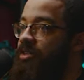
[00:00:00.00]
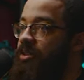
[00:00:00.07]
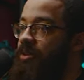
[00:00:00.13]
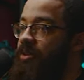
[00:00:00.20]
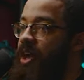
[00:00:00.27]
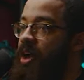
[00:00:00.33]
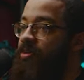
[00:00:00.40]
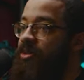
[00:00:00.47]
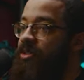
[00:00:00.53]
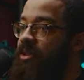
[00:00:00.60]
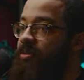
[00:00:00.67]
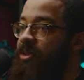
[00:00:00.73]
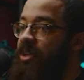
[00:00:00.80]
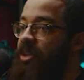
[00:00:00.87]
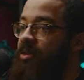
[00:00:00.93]
So that was
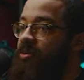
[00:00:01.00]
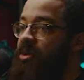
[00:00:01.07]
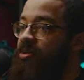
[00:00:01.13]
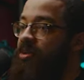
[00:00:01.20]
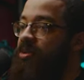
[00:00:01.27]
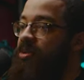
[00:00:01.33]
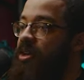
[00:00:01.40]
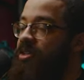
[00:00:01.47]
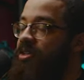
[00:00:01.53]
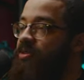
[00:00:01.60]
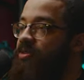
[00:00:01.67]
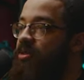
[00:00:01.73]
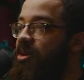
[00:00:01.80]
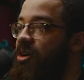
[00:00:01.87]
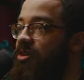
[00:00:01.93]
something that we requested
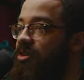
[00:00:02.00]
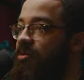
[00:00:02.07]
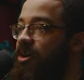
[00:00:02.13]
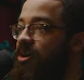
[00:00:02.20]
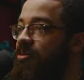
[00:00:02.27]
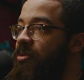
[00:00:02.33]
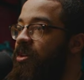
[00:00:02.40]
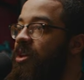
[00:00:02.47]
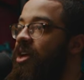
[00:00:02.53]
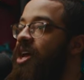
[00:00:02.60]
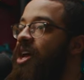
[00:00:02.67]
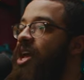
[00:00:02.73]
from our department.